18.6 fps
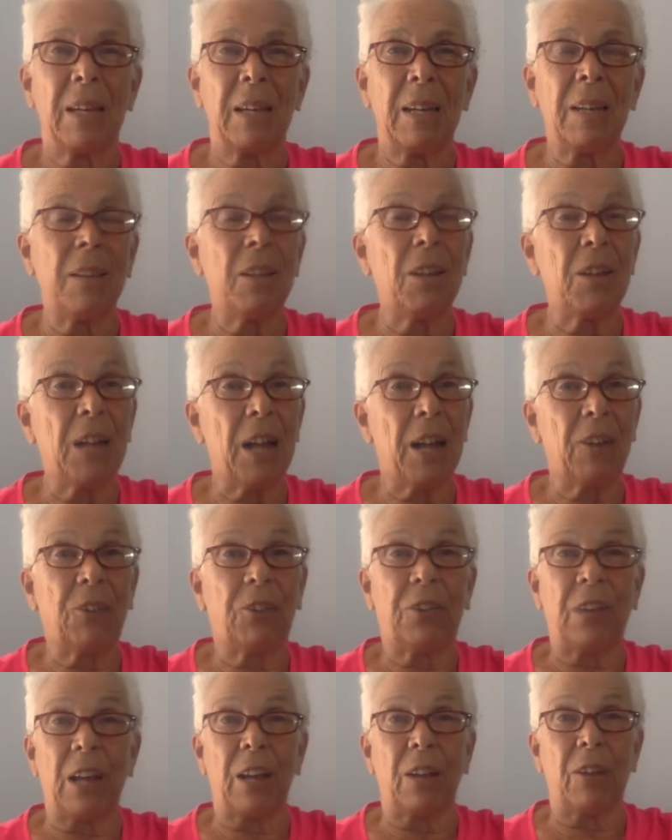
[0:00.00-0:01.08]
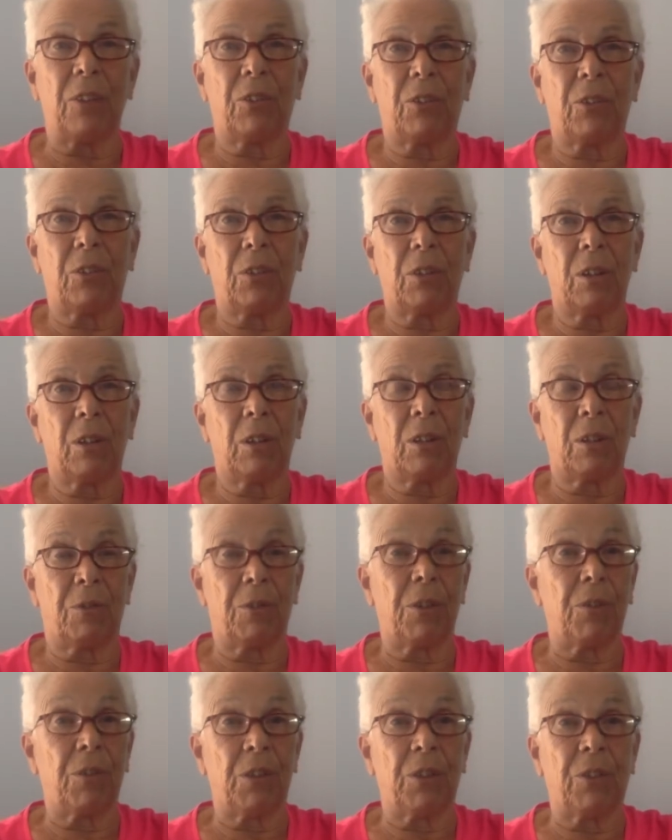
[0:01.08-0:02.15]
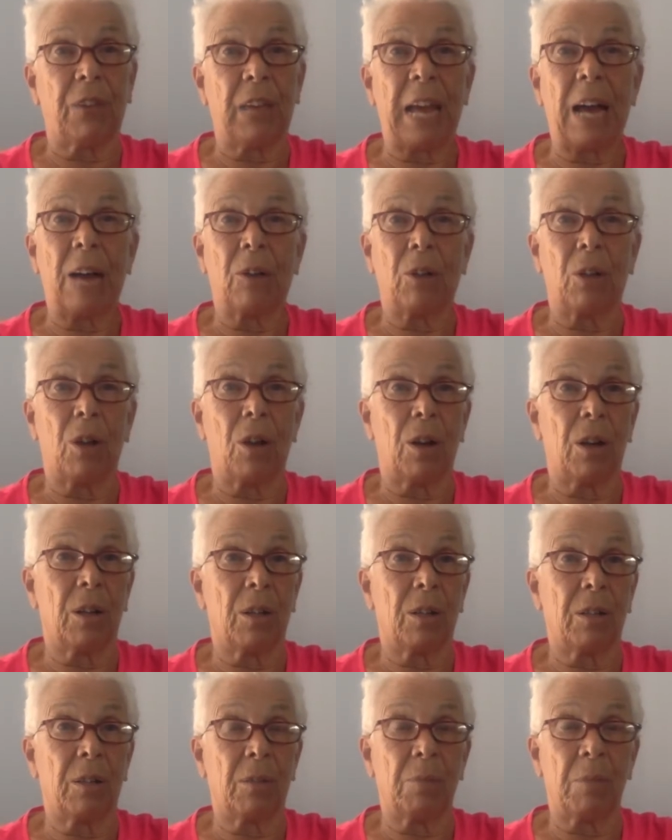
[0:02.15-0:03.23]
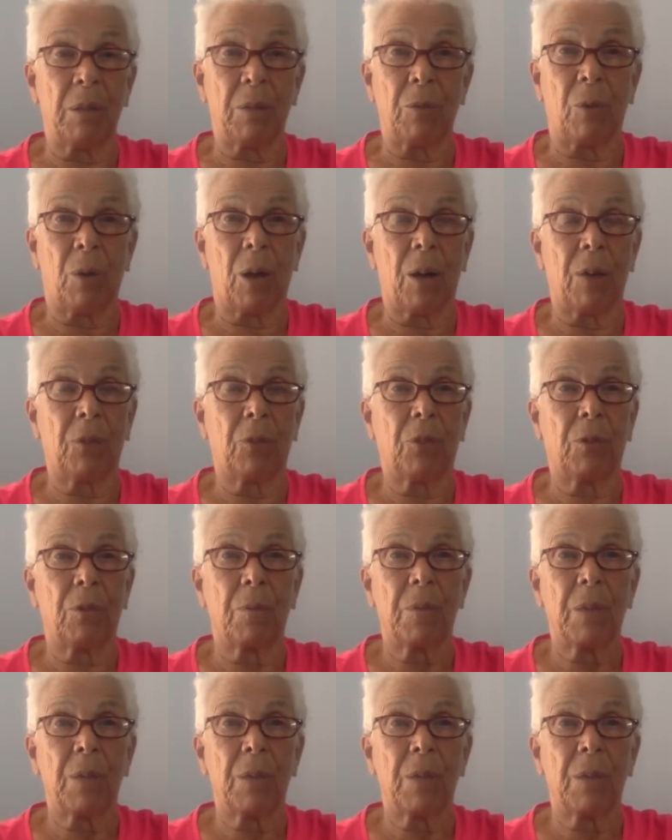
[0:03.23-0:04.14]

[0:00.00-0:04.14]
In the United States, in the 50s, they outlawed midwives.